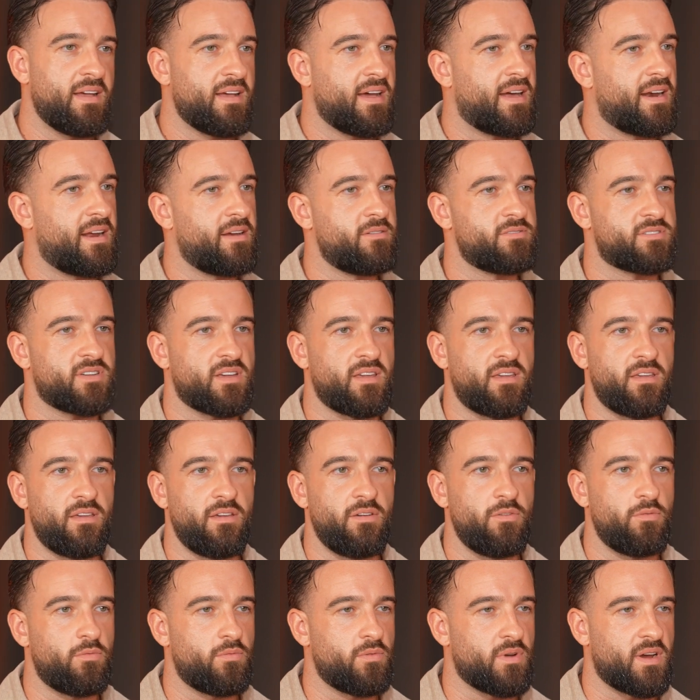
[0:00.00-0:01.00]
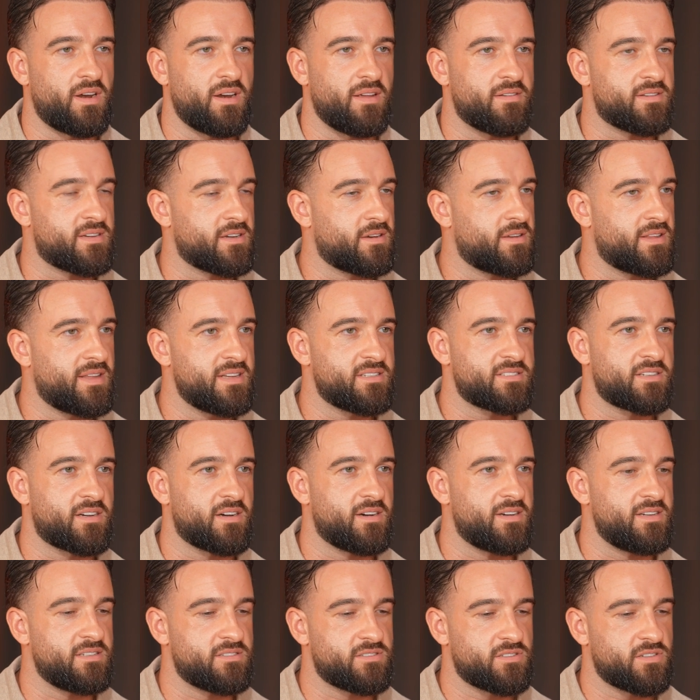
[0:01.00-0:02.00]
And I was like, and he's like, this
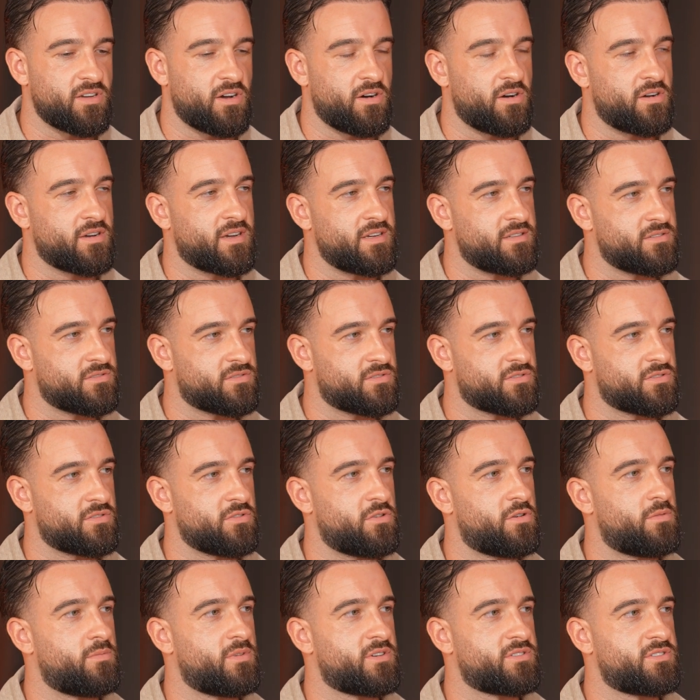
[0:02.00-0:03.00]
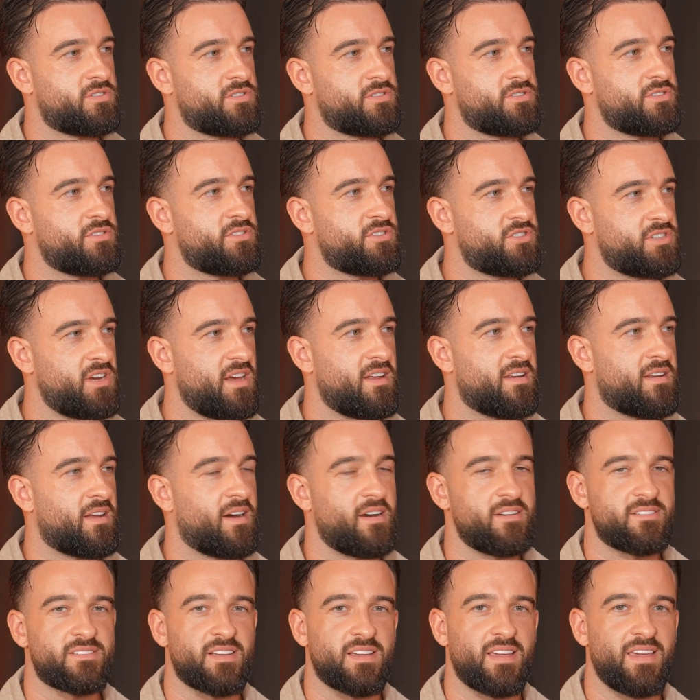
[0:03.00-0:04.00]
guy's talking so much shit.
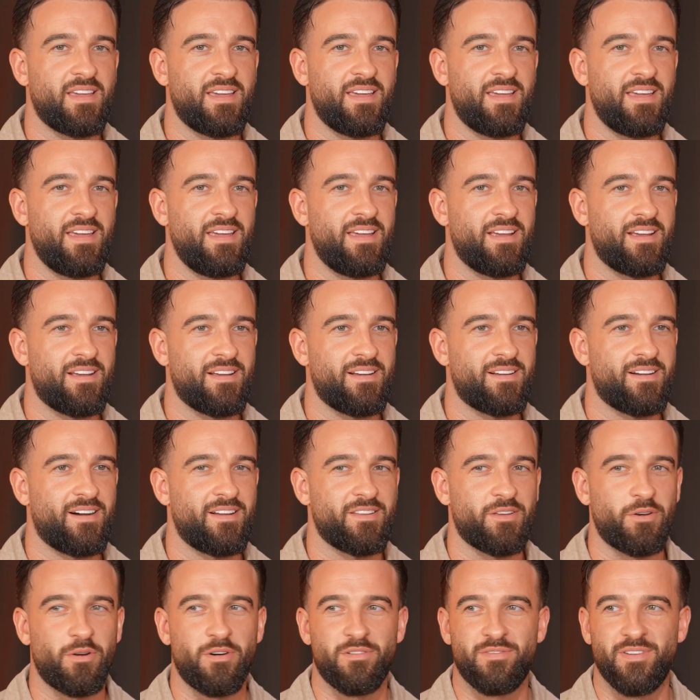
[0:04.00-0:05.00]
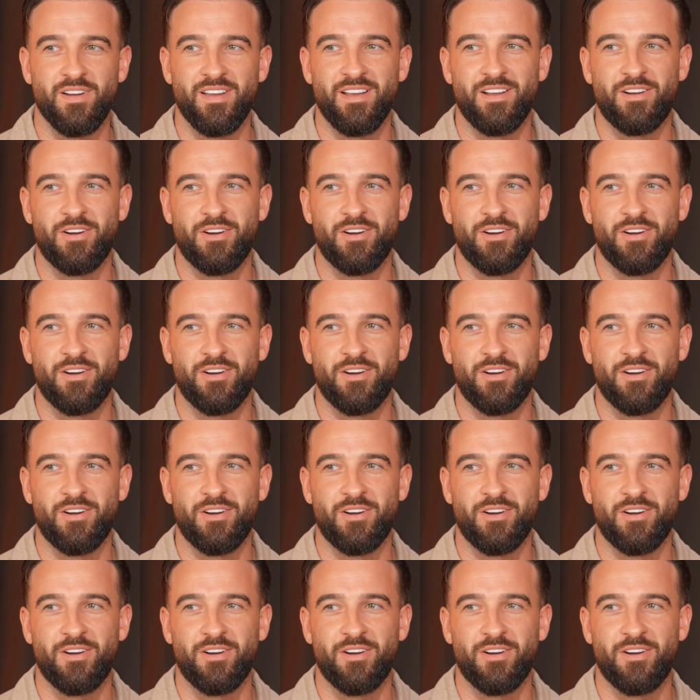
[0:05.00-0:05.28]
I was like, I don't know if I can